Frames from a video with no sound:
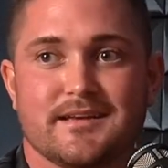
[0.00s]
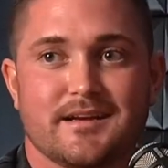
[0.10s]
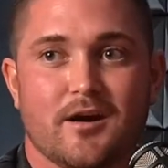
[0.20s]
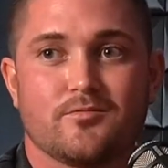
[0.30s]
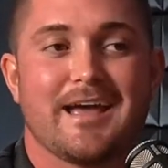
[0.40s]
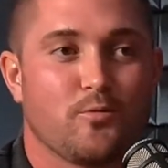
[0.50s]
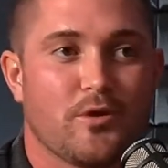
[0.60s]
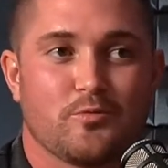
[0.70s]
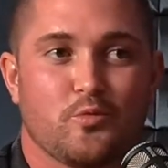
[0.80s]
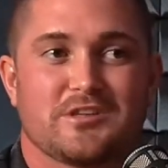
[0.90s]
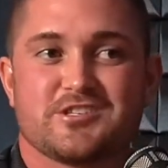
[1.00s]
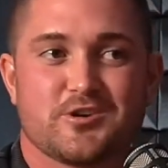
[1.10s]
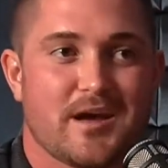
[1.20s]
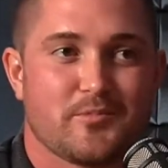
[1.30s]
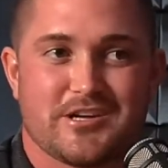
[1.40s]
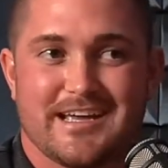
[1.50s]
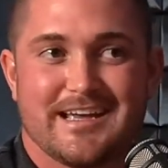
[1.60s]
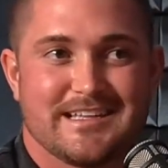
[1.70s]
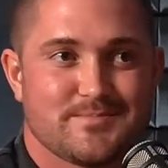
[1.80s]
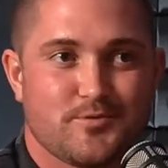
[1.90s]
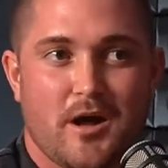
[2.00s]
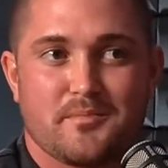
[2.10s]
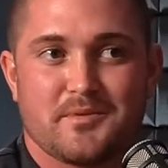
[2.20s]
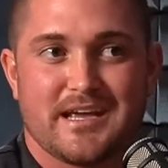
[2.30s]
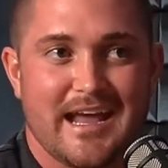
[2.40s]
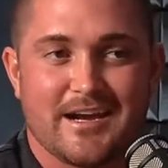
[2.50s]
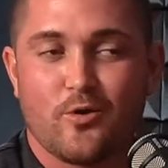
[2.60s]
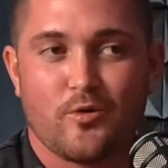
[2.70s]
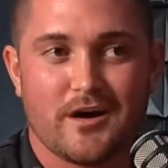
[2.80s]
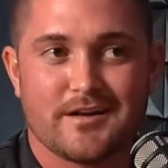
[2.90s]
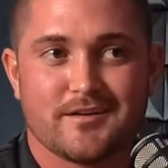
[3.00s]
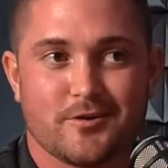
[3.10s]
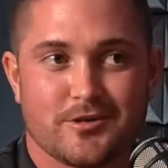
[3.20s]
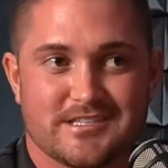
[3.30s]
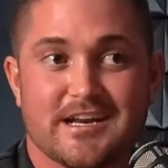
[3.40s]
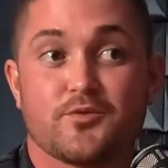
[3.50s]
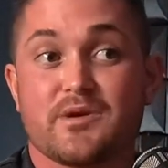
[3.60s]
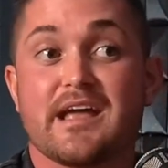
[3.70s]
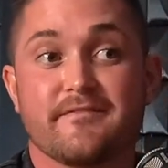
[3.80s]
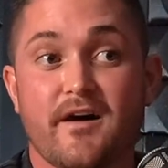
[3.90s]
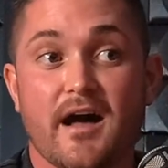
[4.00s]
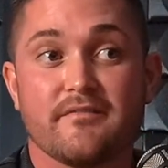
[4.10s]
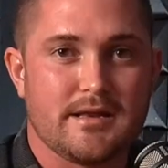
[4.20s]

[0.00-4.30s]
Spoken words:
What's your number? It's probably 801 or is it a 385?